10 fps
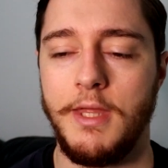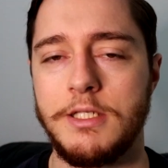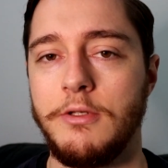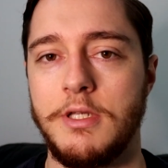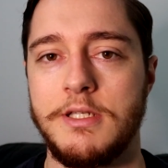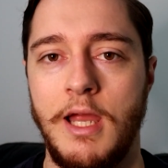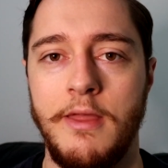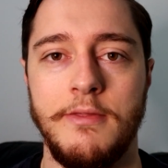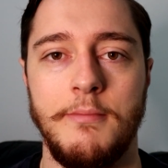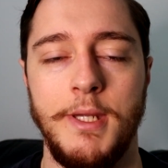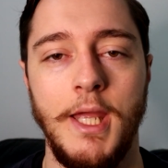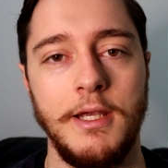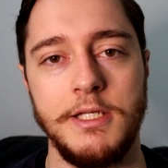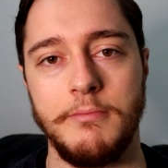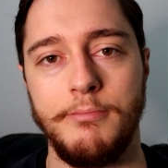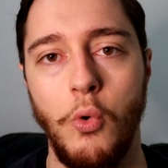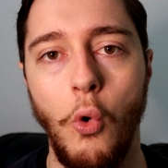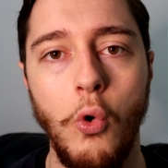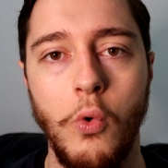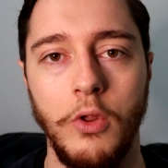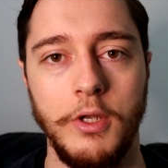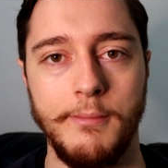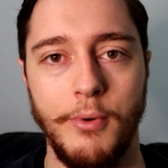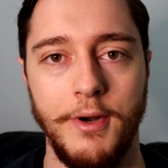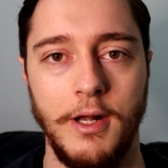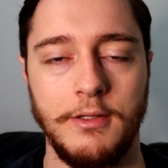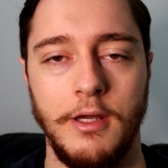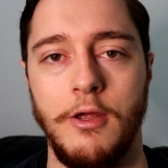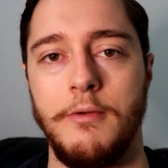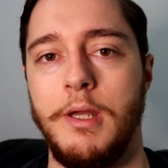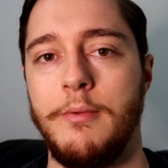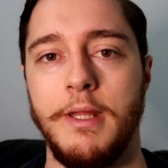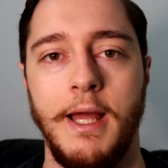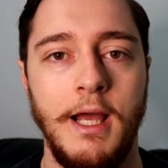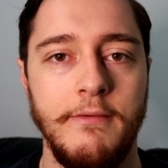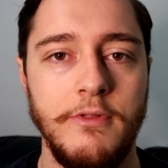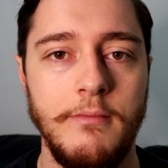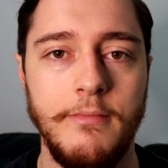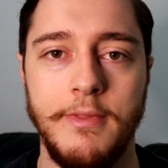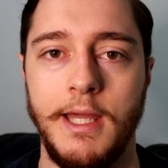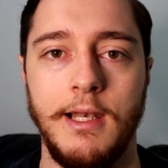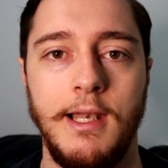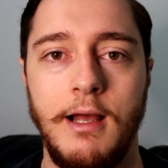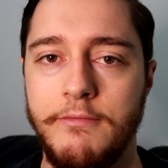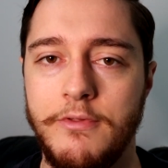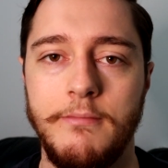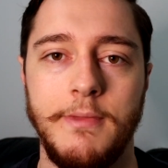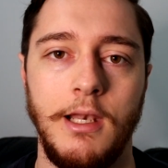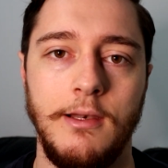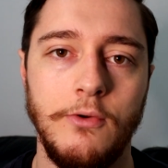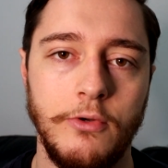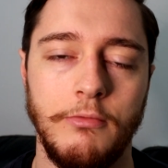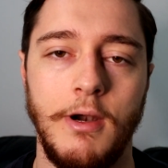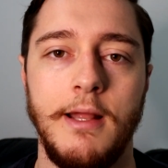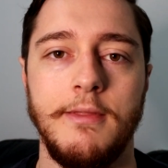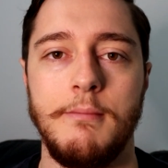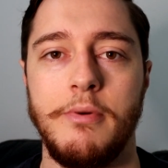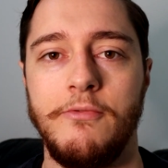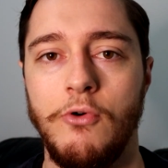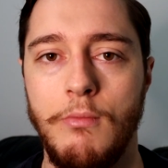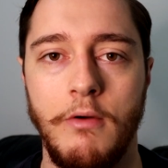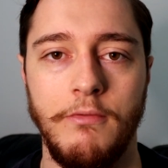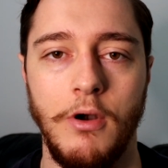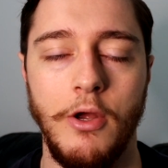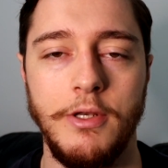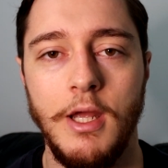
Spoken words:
That's not to say that the PIAC is a poor quality product. I know people that have them, they love them, they look great, they perform off-road,